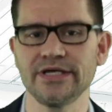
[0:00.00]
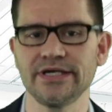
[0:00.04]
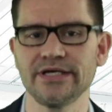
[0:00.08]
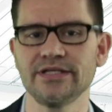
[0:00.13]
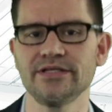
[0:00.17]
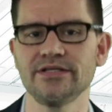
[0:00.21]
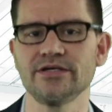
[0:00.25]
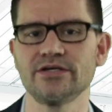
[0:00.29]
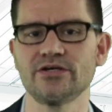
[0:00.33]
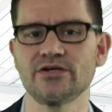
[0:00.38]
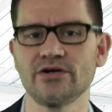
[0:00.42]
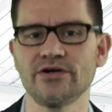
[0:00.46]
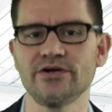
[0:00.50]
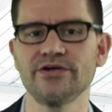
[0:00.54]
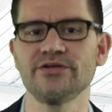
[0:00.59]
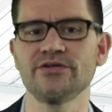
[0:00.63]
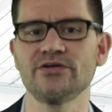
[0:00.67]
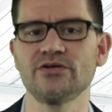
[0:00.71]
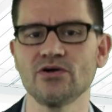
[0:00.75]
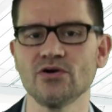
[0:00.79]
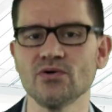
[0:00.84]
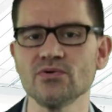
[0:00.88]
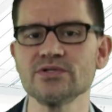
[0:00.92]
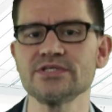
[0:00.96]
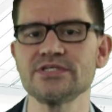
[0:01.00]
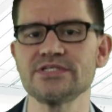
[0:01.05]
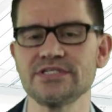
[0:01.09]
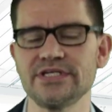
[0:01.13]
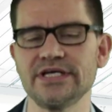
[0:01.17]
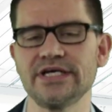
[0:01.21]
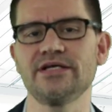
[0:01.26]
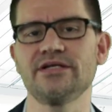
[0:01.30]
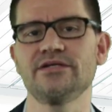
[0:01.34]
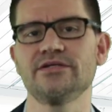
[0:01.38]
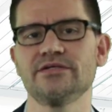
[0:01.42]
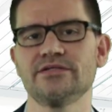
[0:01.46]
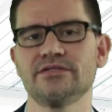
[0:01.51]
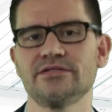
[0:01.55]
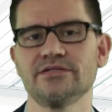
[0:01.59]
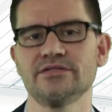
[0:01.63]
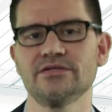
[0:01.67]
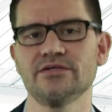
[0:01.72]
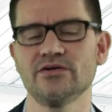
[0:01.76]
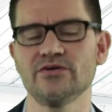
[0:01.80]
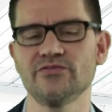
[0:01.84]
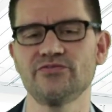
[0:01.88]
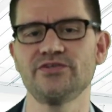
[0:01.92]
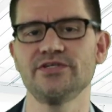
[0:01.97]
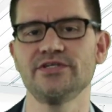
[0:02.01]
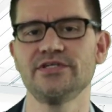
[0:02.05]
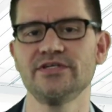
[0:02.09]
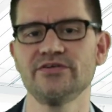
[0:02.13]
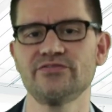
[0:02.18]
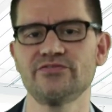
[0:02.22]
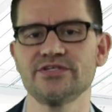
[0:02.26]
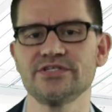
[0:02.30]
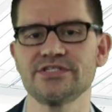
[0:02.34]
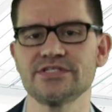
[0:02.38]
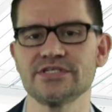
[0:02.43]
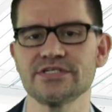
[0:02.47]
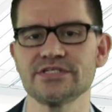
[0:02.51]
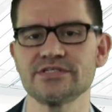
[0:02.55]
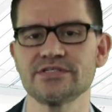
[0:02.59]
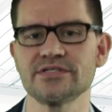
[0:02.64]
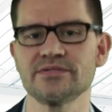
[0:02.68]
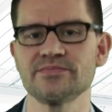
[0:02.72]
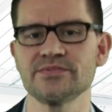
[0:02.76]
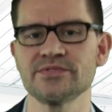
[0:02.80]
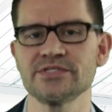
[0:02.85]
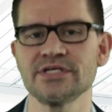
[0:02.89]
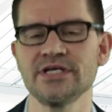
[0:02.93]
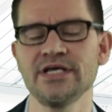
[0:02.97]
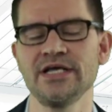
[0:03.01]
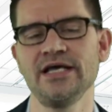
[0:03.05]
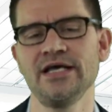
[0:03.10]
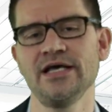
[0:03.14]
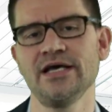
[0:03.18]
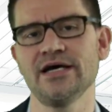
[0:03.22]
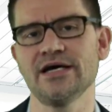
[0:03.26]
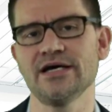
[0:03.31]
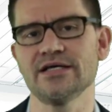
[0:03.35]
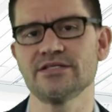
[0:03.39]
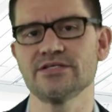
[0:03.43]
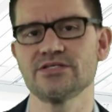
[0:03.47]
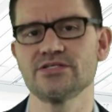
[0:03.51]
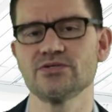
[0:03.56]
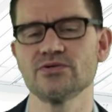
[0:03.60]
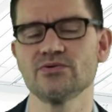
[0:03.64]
and the current gold standard of delivery systems are the